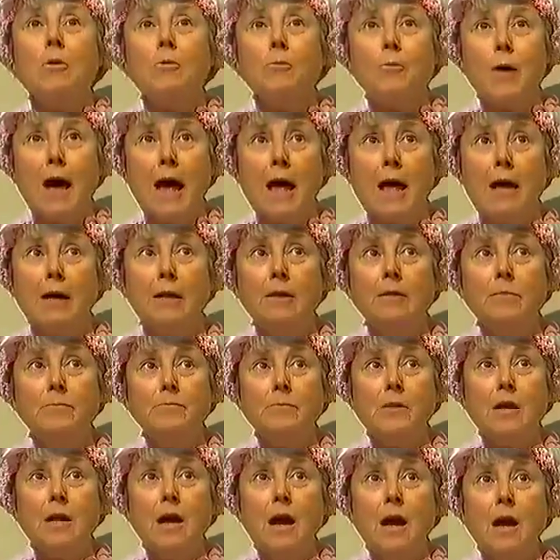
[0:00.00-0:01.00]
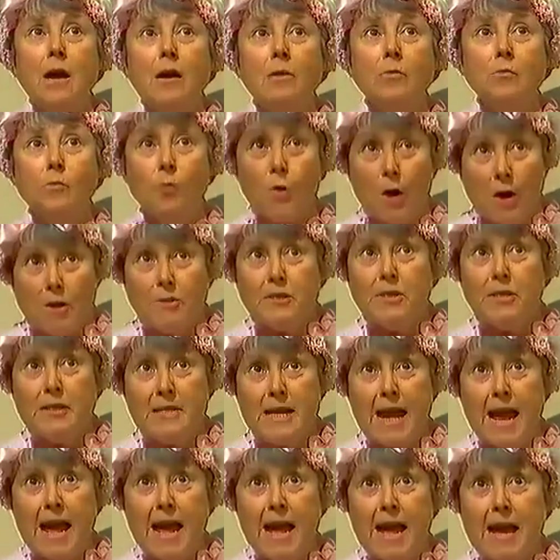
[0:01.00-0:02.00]
Well, one
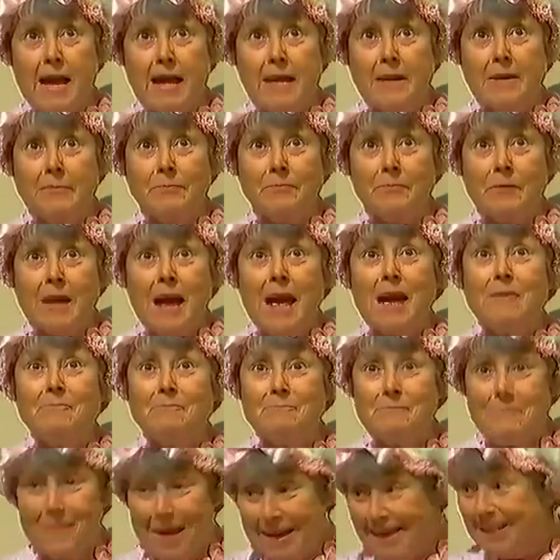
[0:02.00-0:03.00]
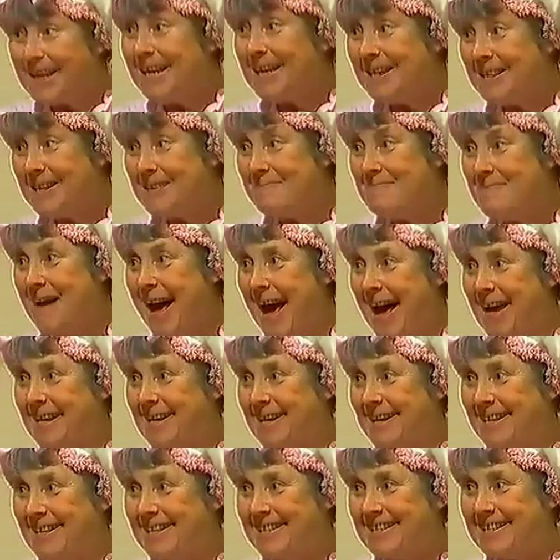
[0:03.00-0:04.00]
day, Mickey the
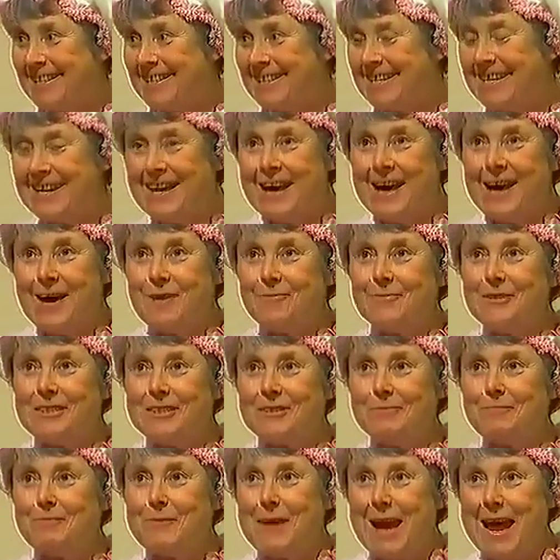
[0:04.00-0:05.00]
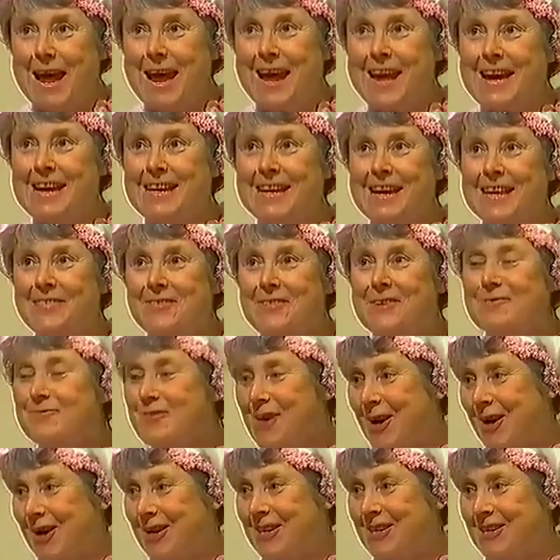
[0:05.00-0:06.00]
Maggot was playing in the
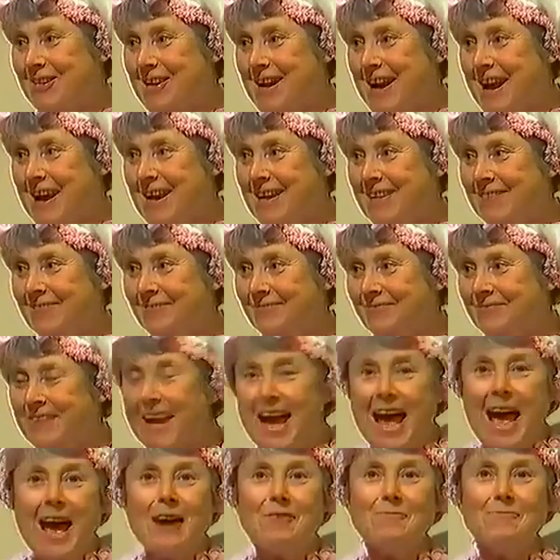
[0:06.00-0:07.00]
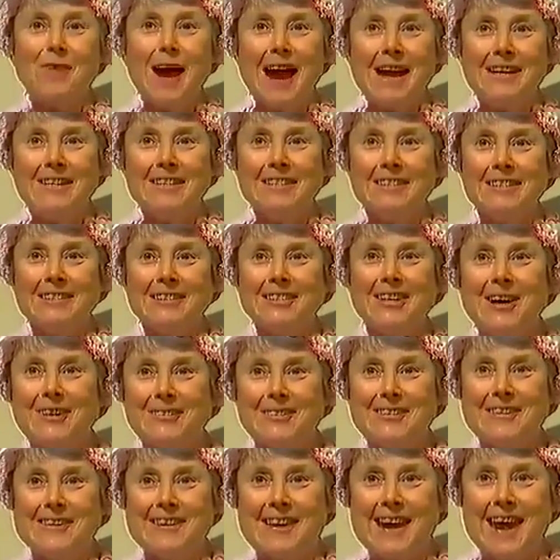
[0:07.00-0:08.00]
rockery. Yeah. When
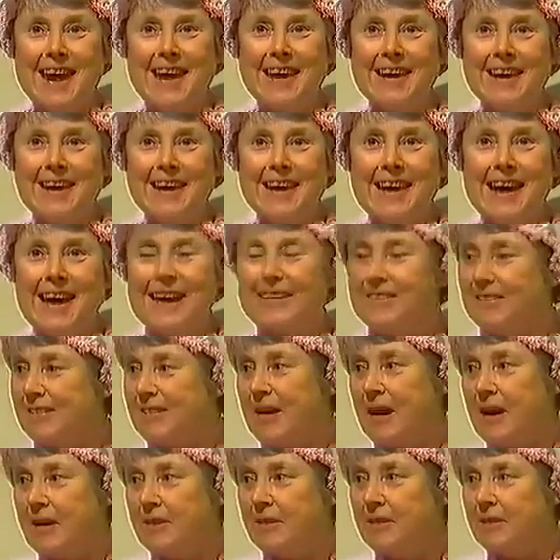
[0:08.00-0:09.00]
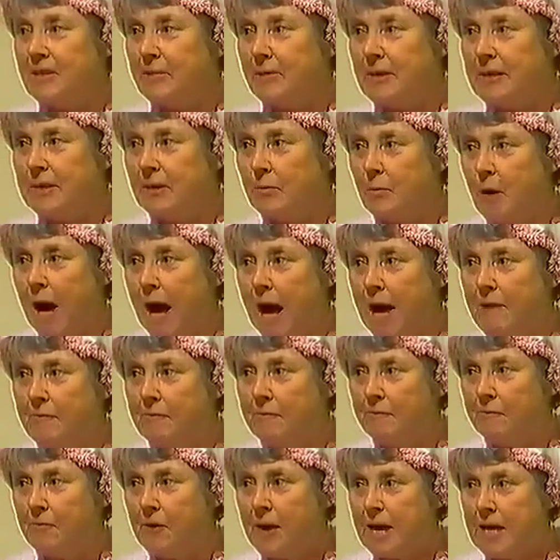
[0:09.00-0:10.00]
suddenly he turned to his wife,
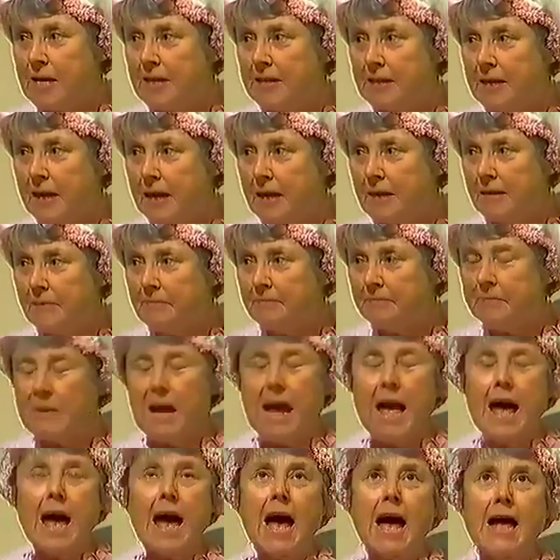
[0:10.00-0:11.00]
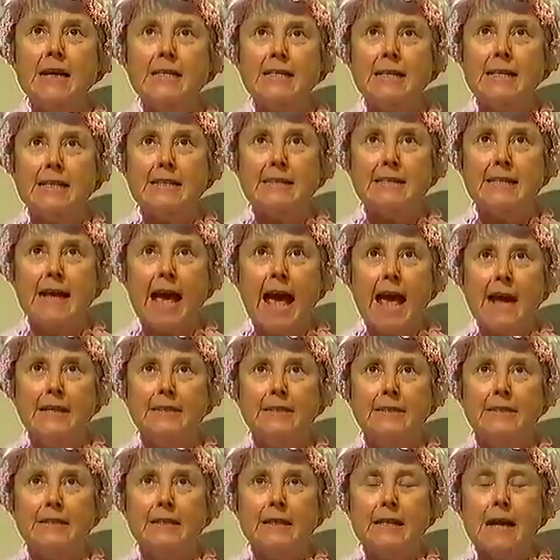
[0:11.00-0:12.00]
Frida, and he said,